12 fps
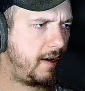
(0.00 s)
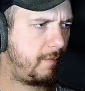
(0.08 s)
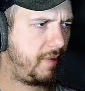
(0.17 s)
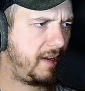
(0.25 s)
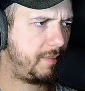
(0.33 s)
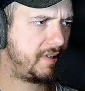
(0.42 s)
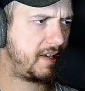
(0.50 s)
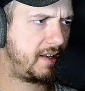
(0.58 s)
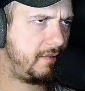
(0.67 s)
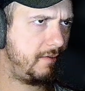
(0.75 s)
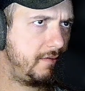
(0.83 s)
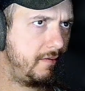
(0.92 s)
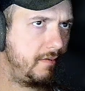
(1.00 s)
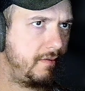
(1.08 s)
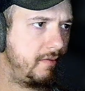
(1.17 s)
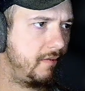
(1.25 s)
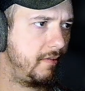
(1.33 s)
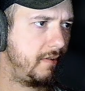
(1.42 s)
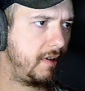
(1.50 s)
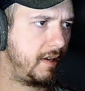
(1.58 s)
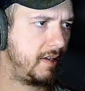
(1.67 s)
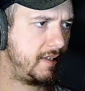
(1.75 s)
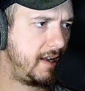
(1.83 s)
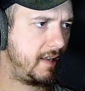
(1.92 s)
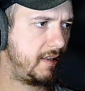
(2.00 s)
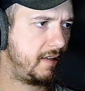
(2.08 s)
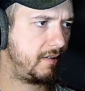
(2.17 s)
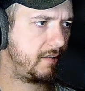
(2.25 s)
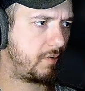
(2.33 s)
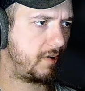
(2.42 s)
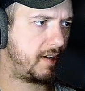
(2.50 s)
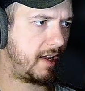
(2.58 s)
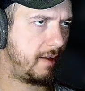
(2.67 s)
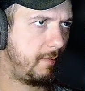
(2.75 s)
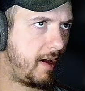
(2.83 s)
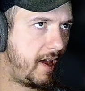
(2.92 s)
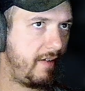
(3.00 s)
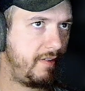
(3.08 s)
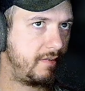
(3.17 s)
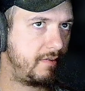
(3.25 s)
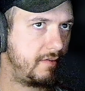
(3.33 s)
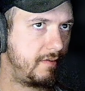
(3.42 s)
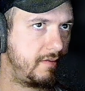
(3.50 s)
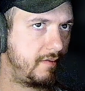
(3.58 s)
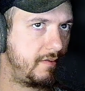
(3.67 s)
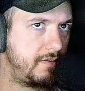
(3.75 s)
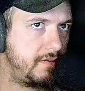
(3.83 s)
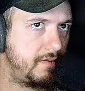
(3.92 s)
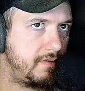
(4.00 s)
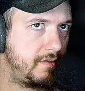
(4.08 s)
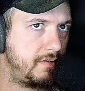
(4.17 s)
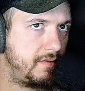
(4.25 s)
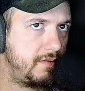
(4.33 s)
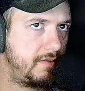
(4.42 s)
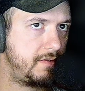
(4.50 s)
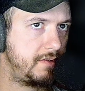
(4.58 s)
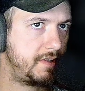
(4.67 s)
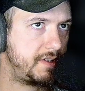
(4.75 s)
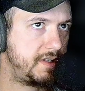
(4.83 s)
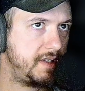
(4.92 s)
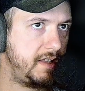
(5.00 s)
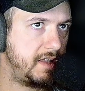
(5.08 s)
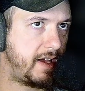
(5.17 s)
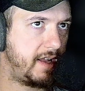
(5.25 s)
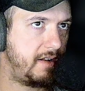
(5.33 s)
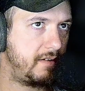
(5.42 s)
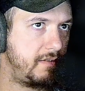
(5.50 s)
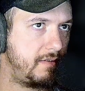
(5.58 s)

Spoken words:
Baked potato, is that in the core game? I haven't seen that.